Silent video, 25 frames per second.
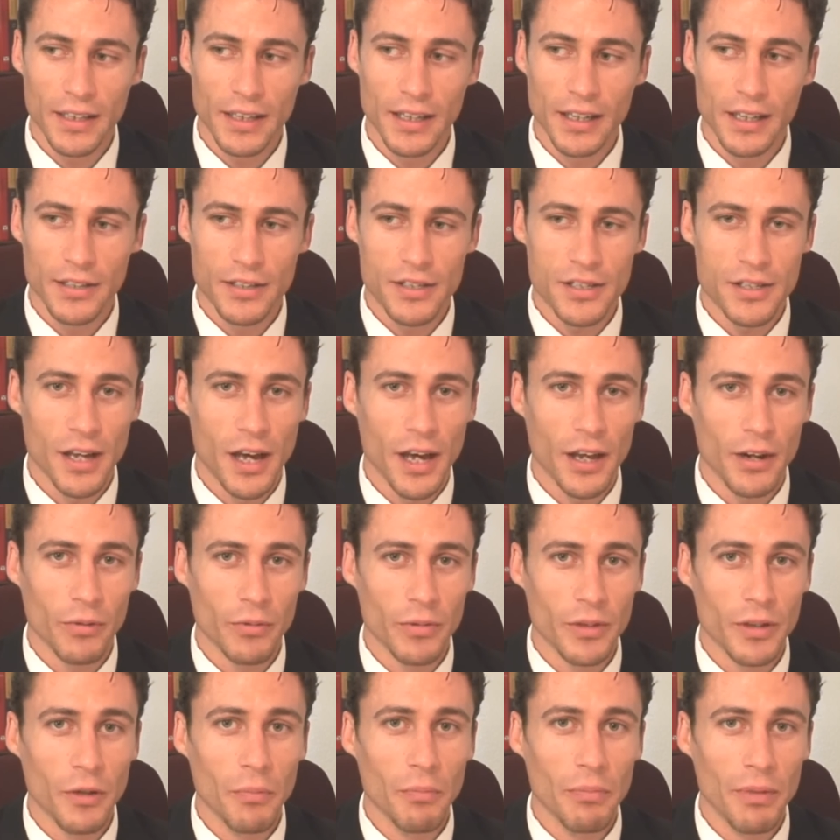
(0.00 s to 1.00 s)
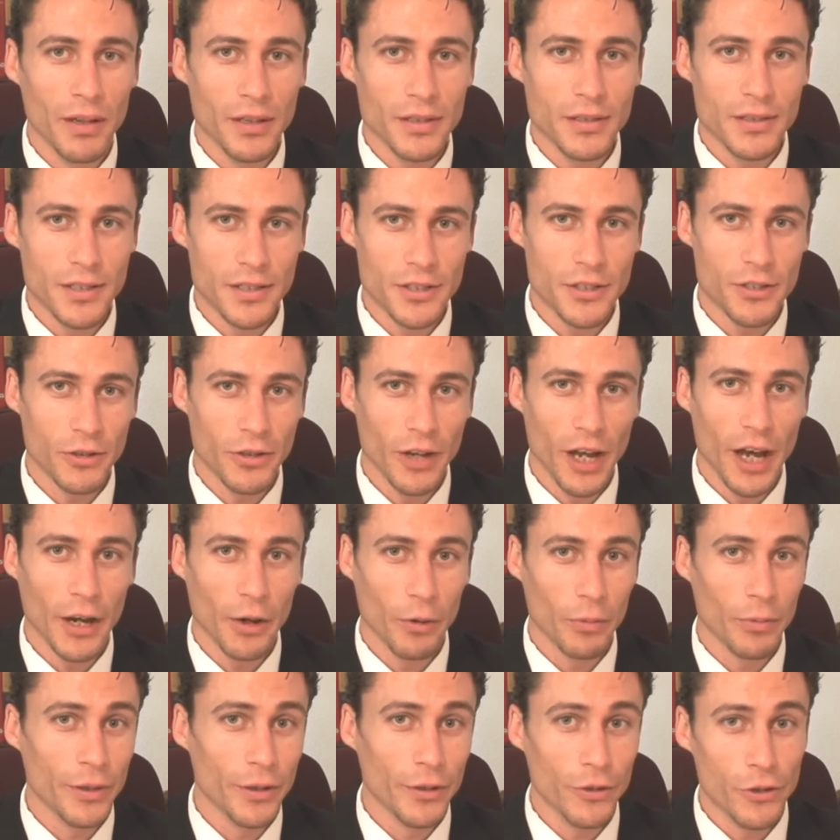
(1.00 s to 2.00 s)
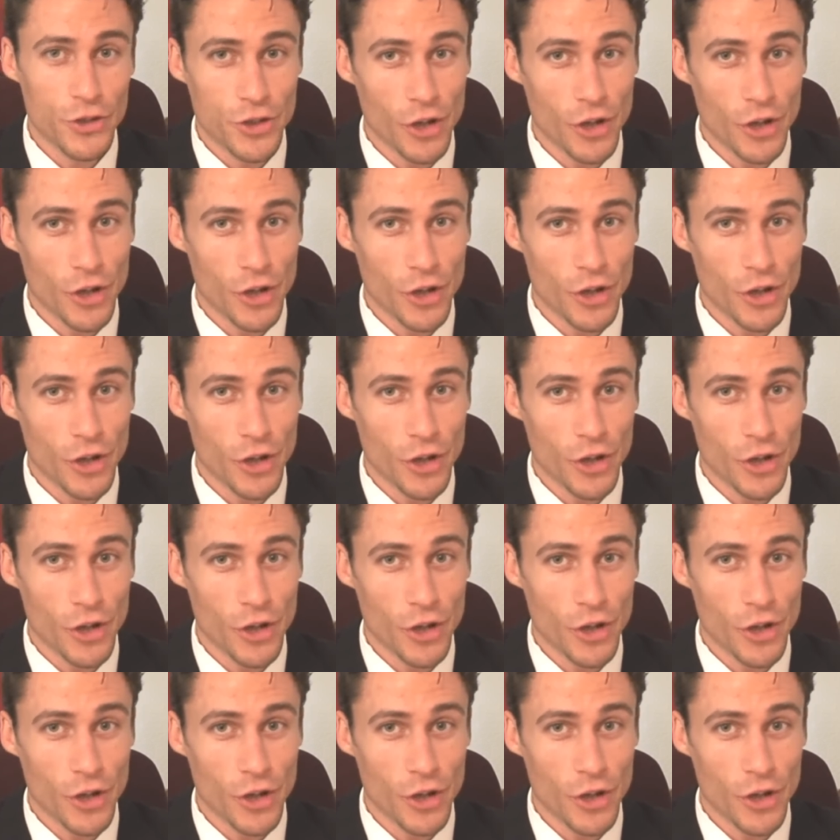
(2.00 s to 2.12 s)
it's not a real business or not a real